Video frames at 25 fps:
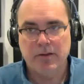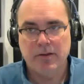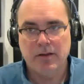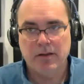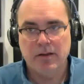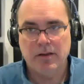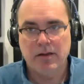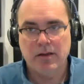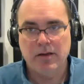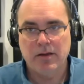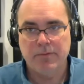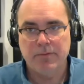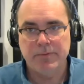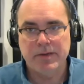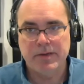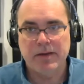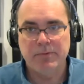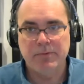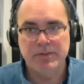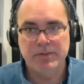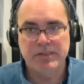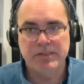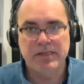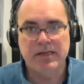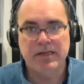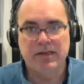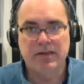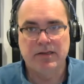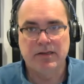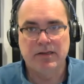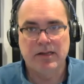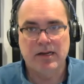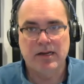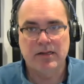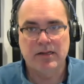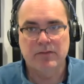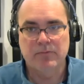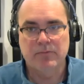I, I would say a
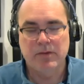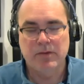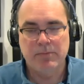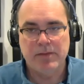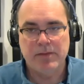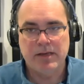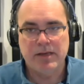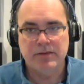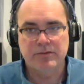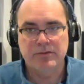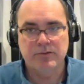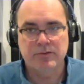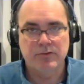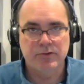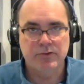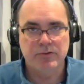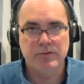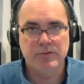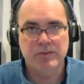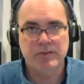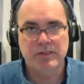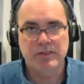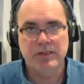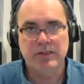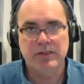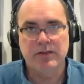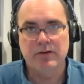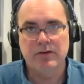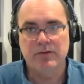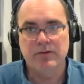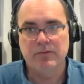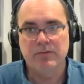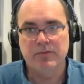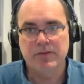lot of the remasters you see, though,